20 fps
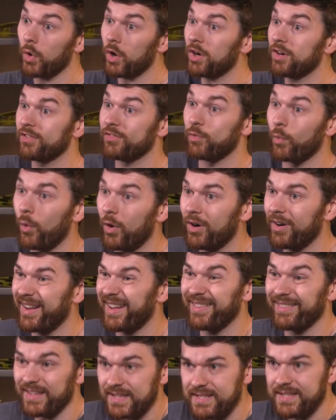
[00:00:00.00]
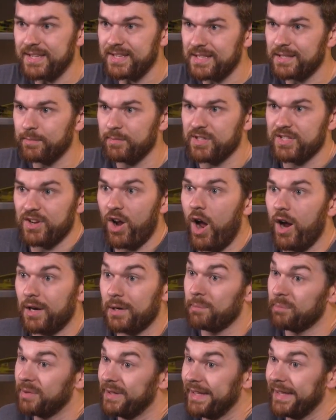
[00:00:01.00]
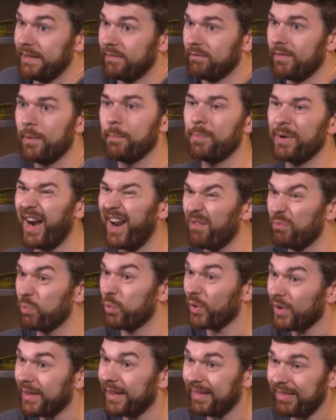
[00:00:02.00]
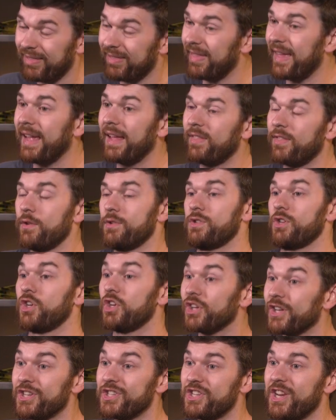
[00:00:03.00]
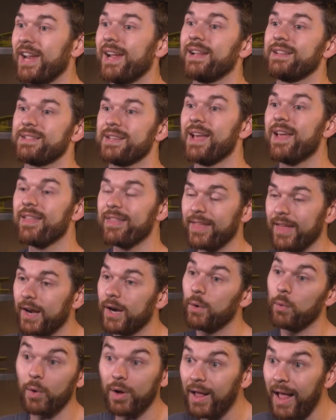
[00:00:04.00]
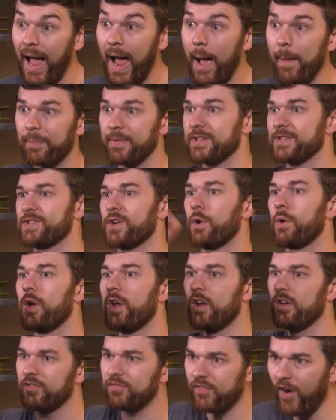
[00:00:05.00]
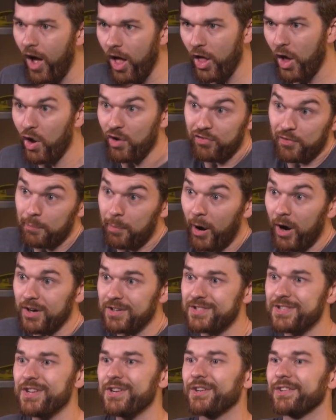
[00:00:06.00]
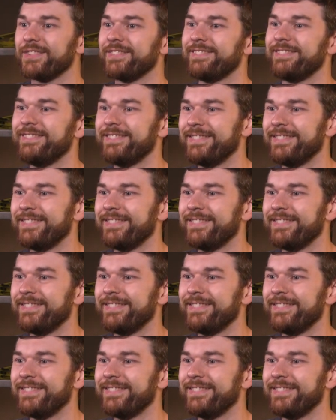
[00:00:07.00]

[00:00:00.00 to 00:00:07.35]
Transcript: word of warning, this system is not complete, but I really think there's a good chance that it will happen. So follow for part two.